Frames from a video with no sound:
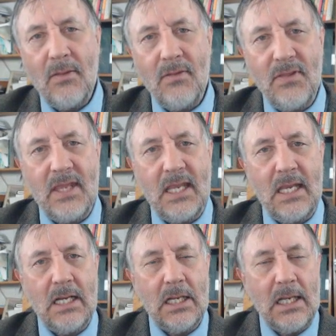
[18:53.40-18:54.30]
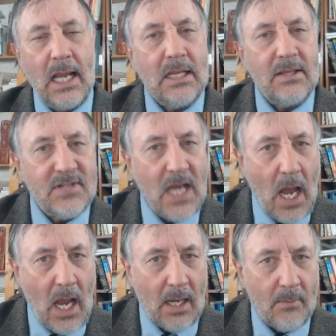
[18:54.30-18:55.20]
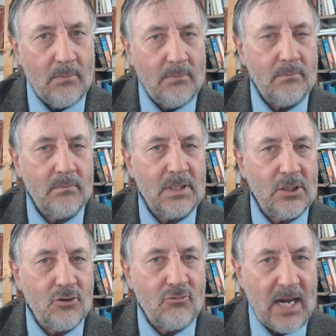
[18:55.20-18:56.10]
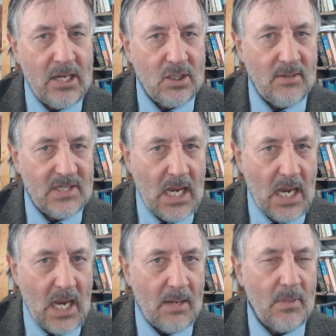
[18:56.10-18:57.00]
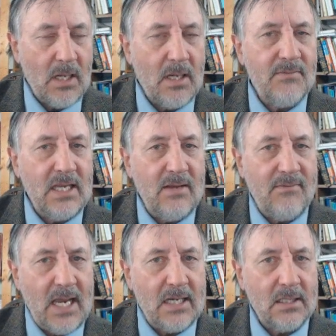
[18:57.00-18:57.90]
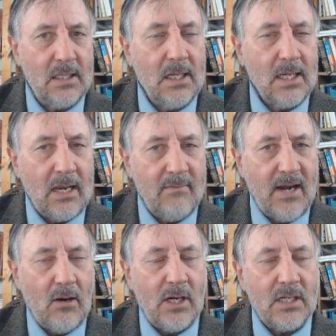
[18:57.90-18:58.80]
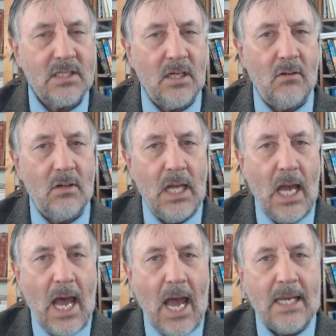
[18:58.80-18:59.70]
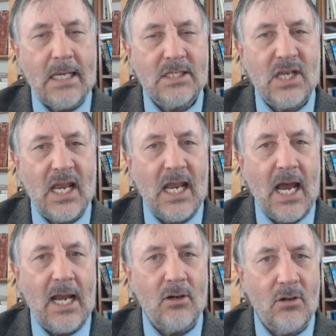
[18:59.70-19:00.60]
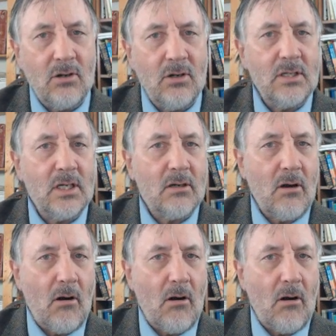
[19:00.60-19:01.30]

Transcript: length of time, the duration of time of the event can vary. So I can say, I heard a